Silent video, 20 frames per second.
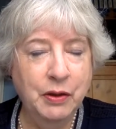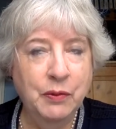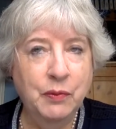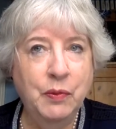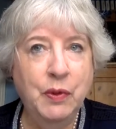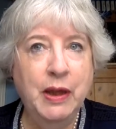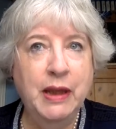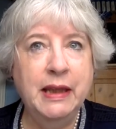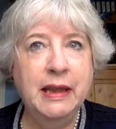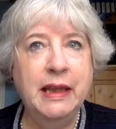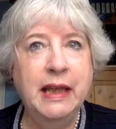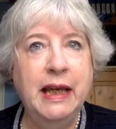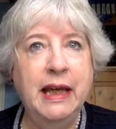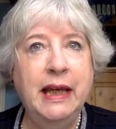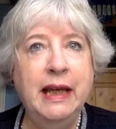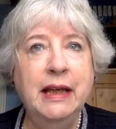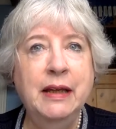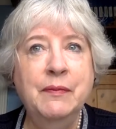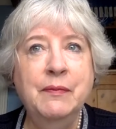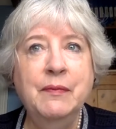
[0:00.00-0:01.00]
with
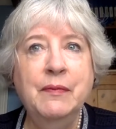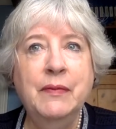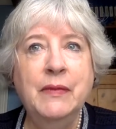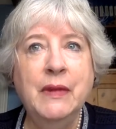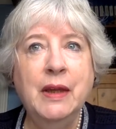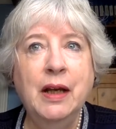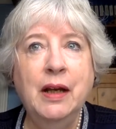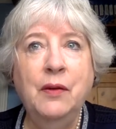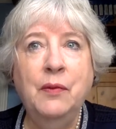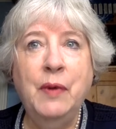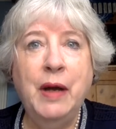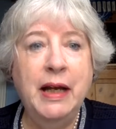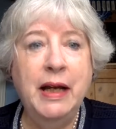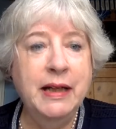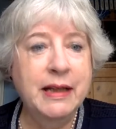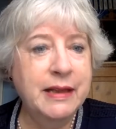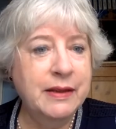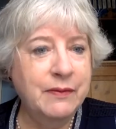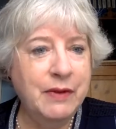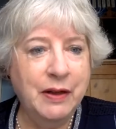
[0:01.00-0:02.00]
the
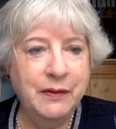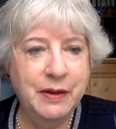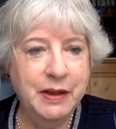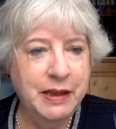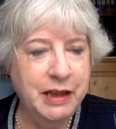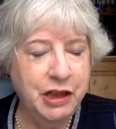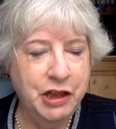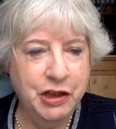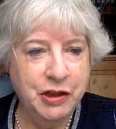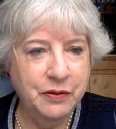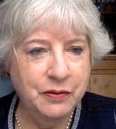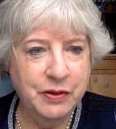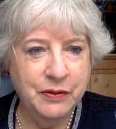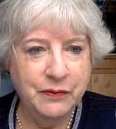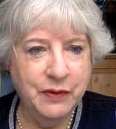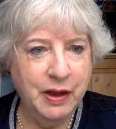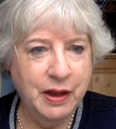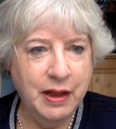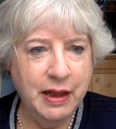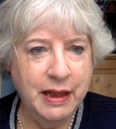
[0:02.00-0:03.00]
awareness around the digital
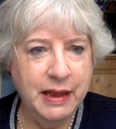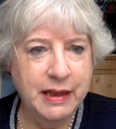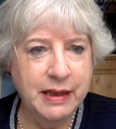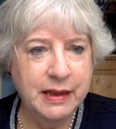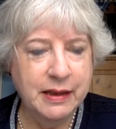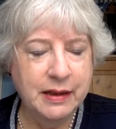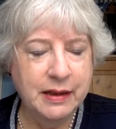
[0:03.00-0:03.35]
divide,